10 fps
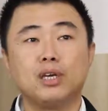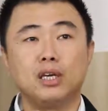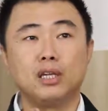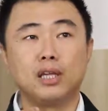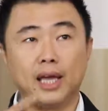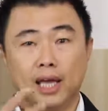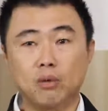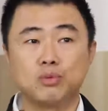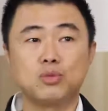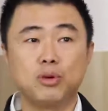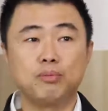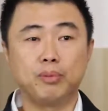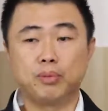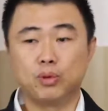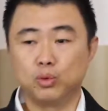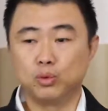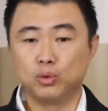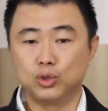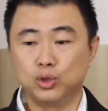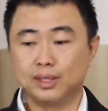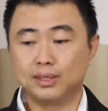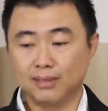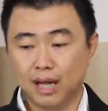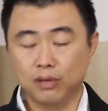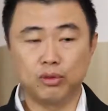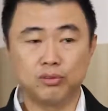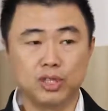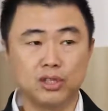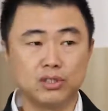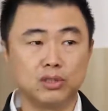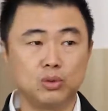it helps with people who just start with this,